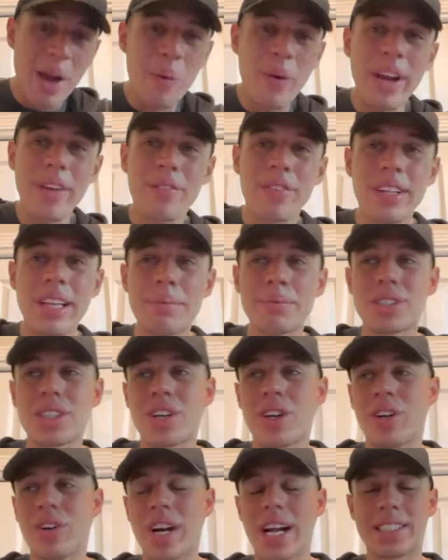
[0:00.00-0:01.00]
wait for them to
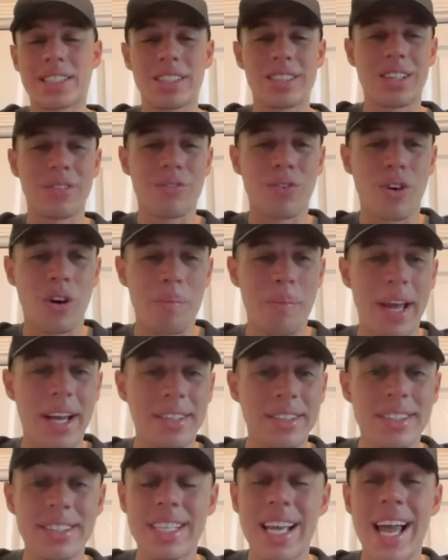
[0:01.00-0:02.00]
congratulate the Florida
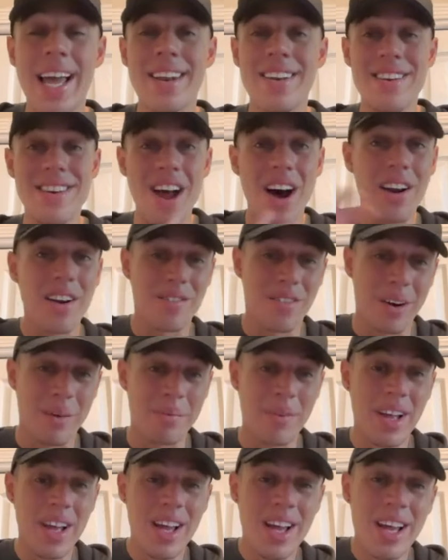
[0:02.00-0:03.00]
Panthers, and none of
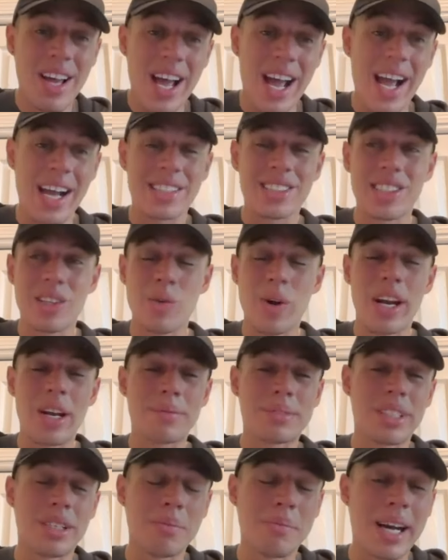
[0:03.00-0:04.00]
them actually went up
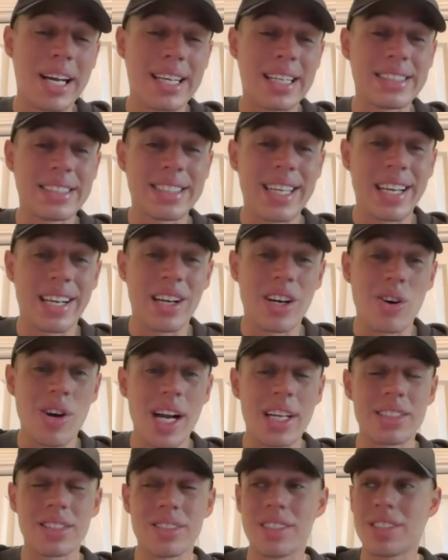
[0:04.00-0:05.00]
to the mic and say
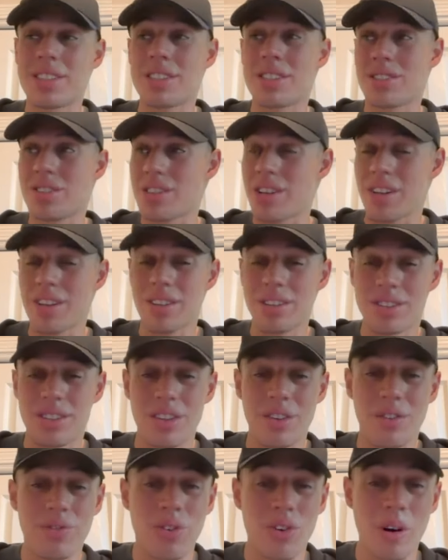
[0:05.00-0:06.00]
congratulations on to
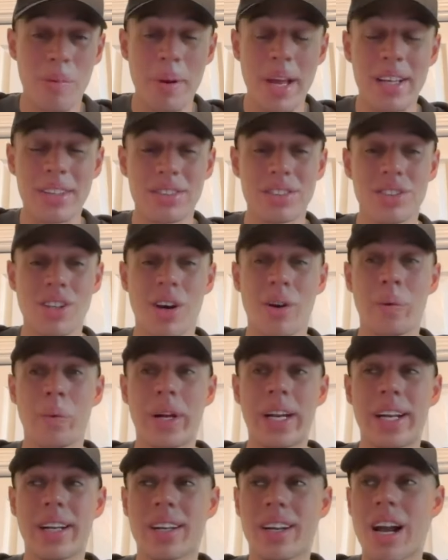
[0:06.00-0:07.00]
the Florida Panthers on
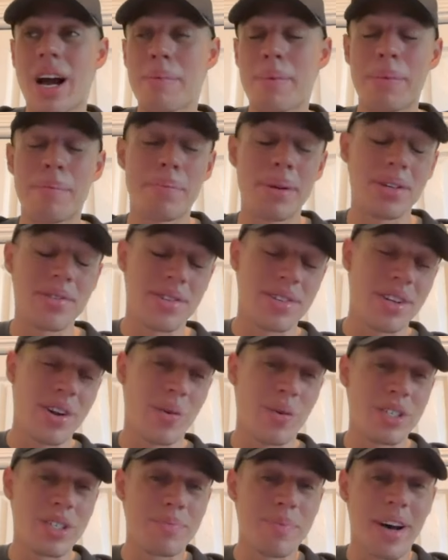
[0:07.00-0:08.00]
winning the cup. And Bill Zito
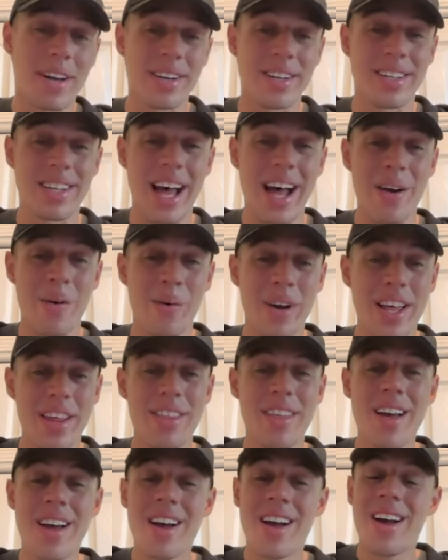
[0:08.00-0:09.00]
responded that with,
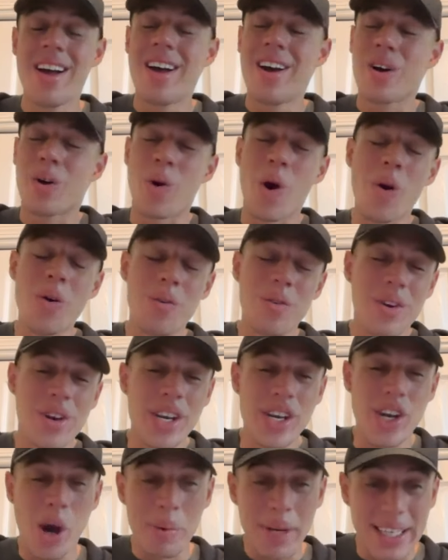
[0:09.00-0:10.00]
quote,
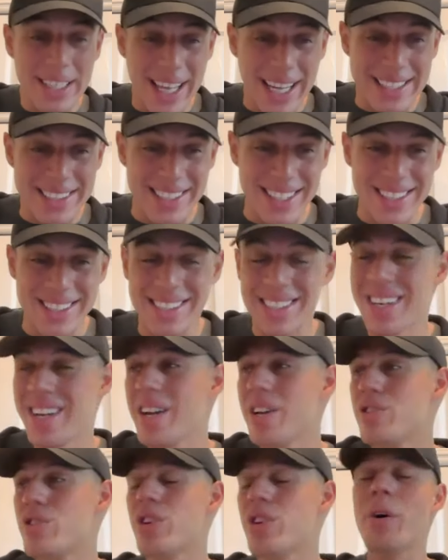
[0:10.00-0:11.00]
nobody likes us.
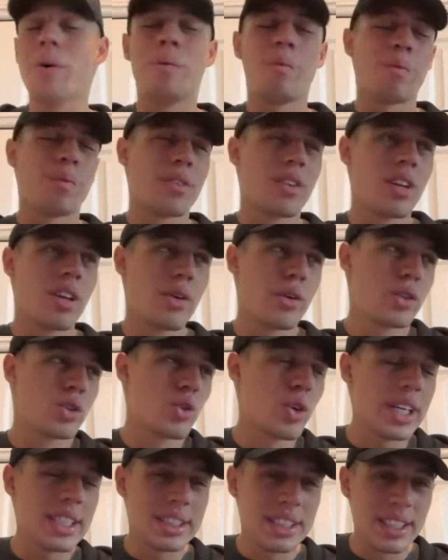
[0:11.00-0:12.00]
So
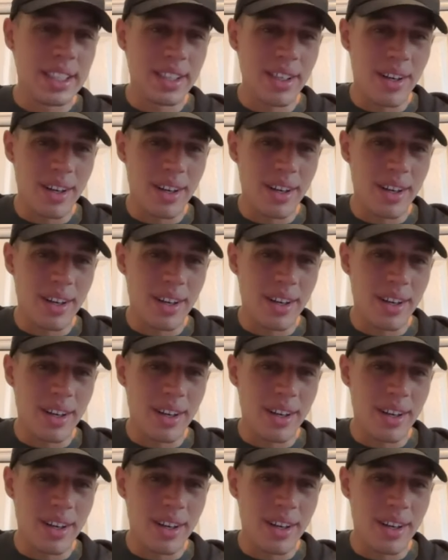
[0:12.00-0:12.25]
crazy.